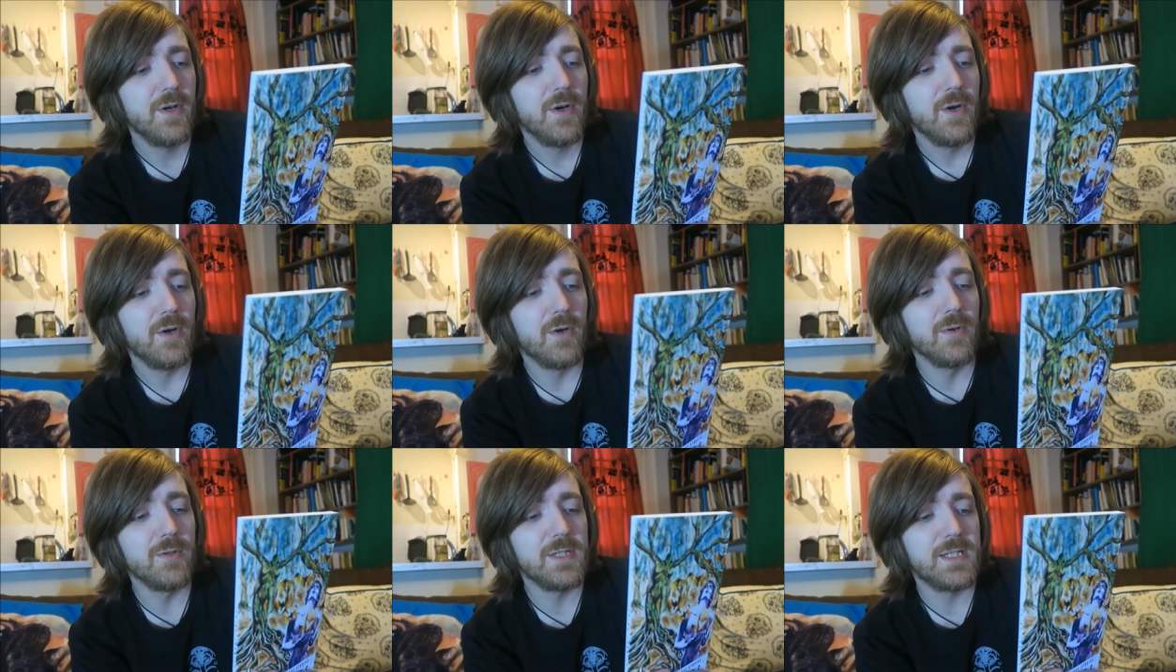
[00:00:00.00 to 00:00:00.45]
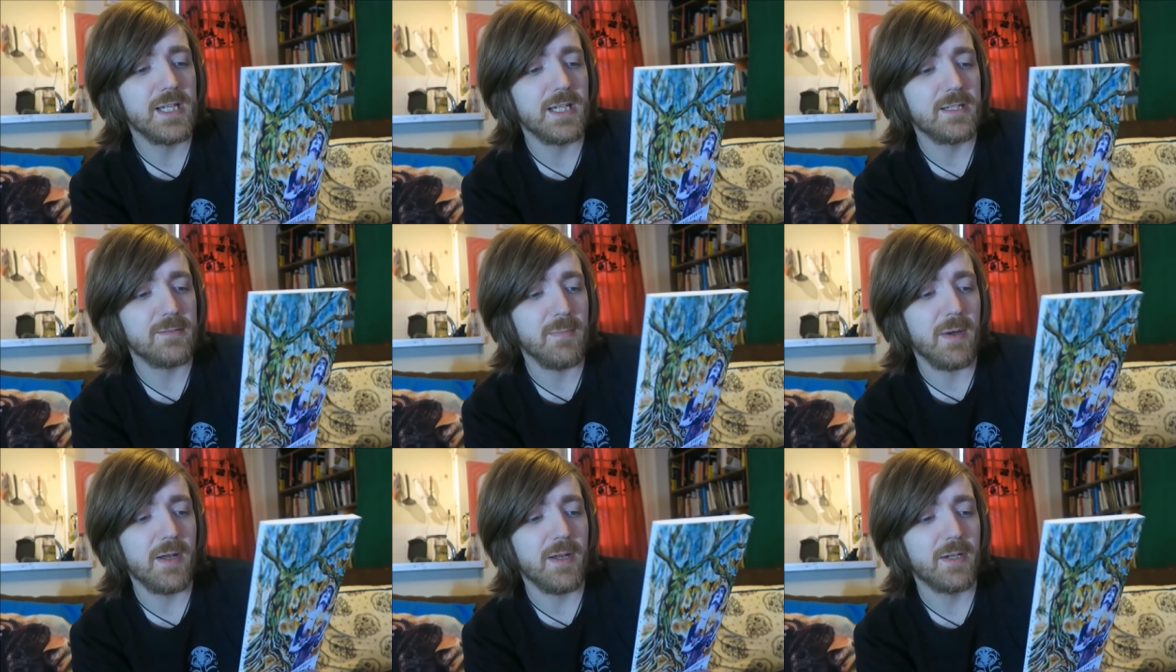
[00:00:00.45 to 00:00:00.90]

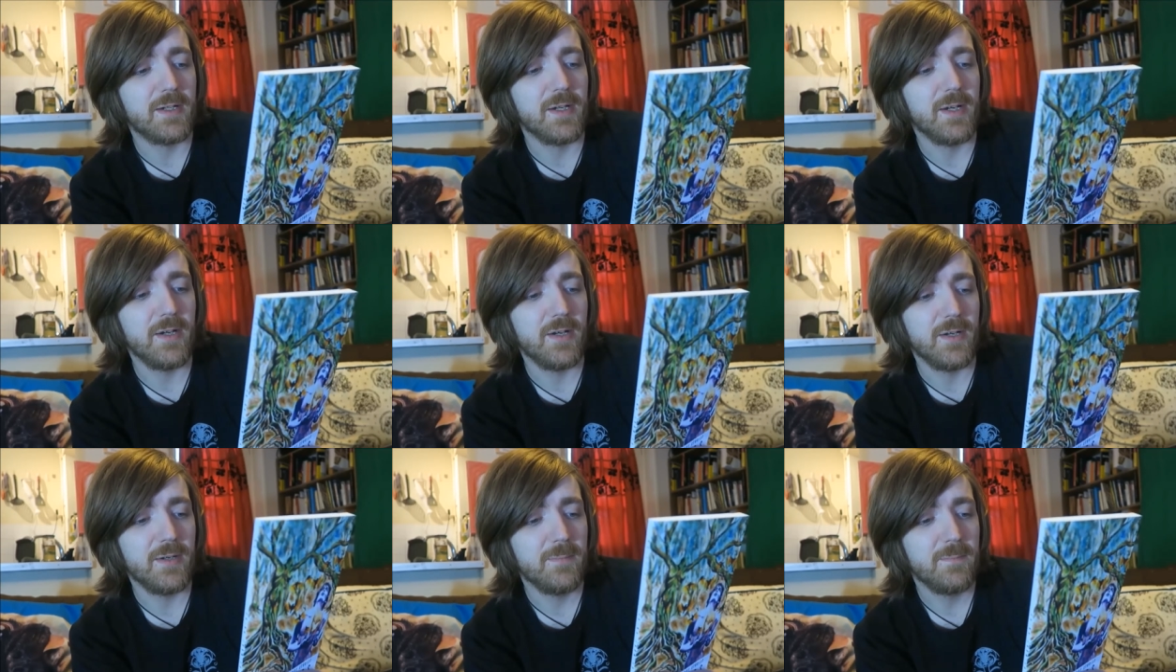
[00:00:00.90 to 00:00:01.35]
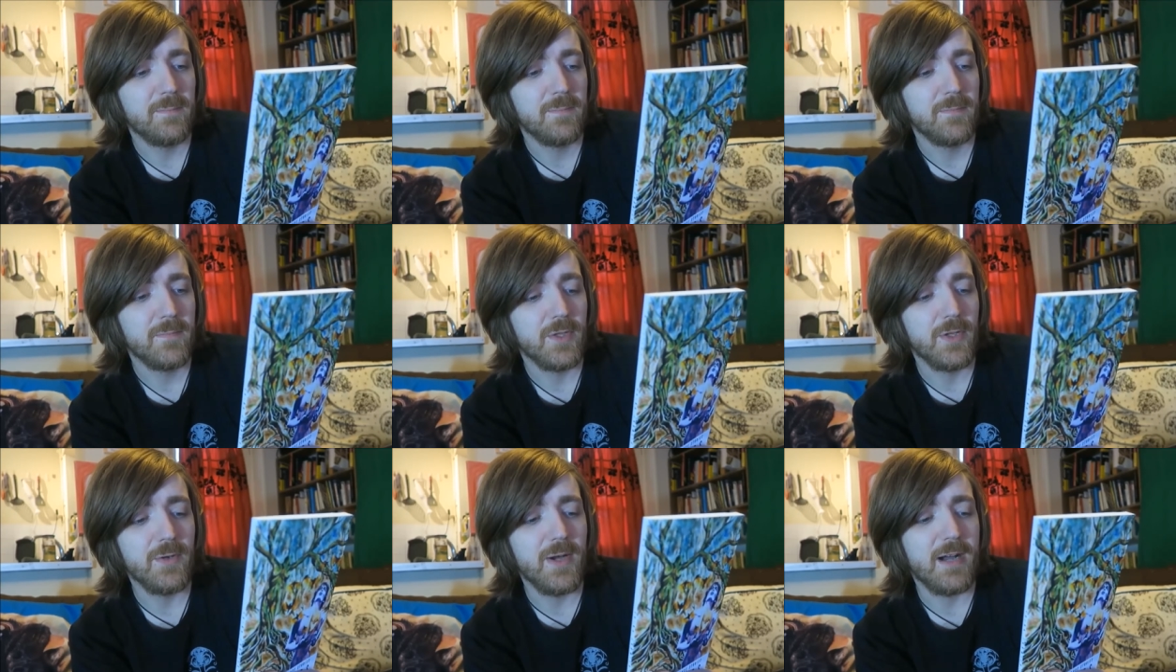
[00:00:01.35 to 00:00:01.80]
Hauntings might occur.
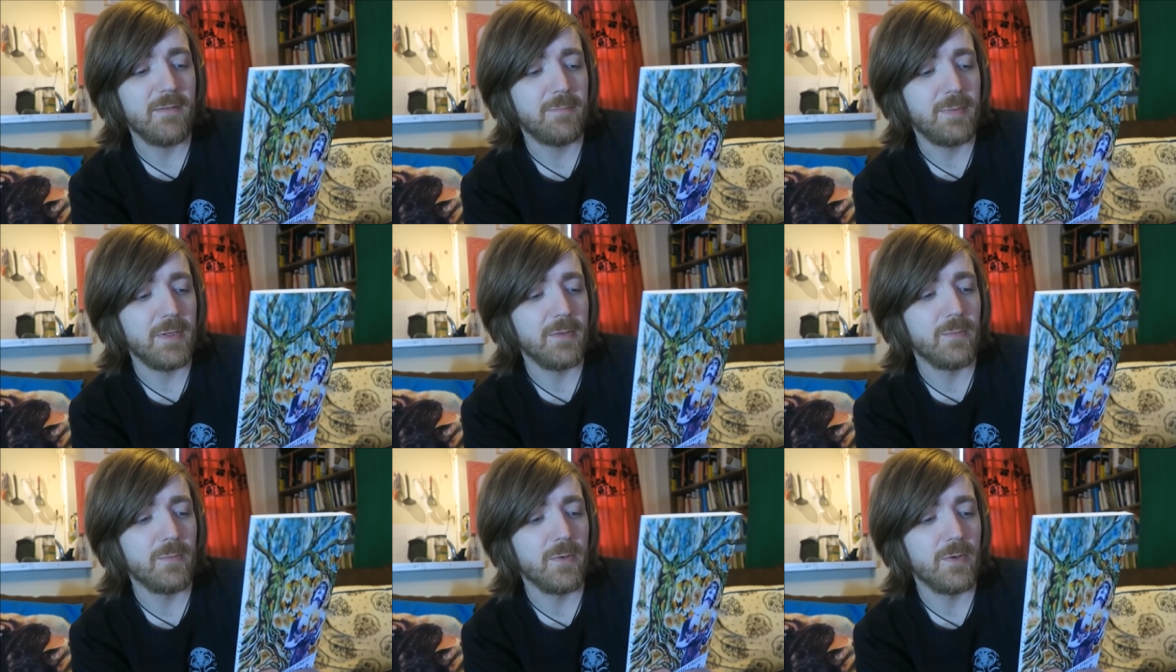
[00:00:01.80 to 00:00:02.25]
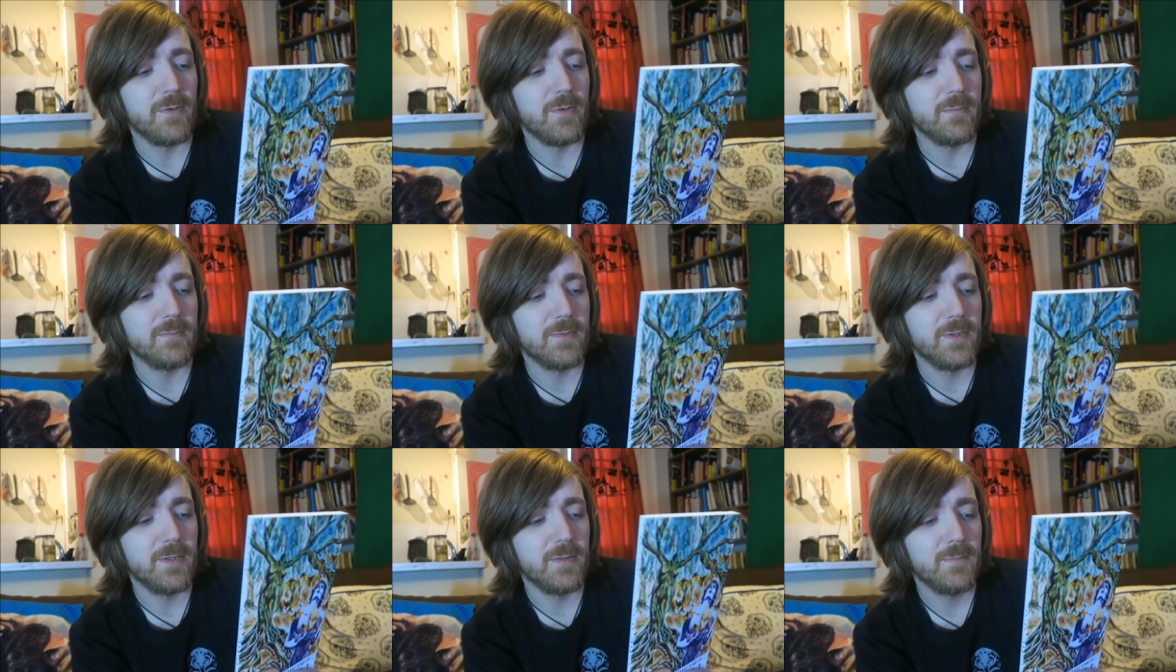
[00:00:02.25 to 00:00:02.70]
You have been
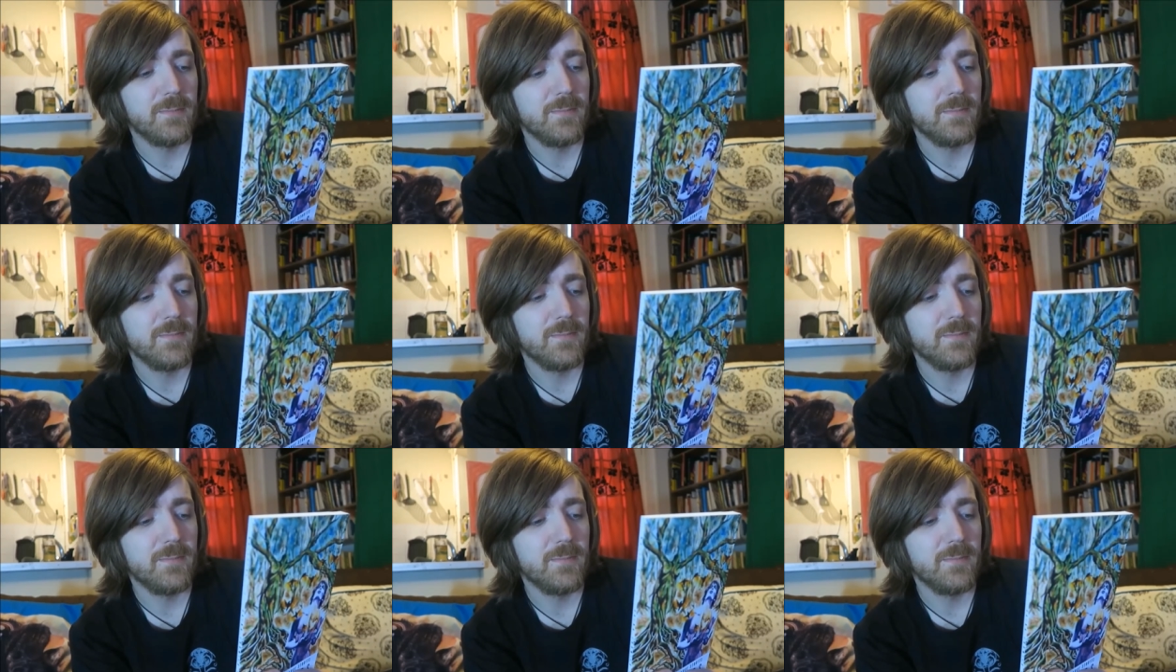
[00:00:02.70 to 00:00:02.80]
warned.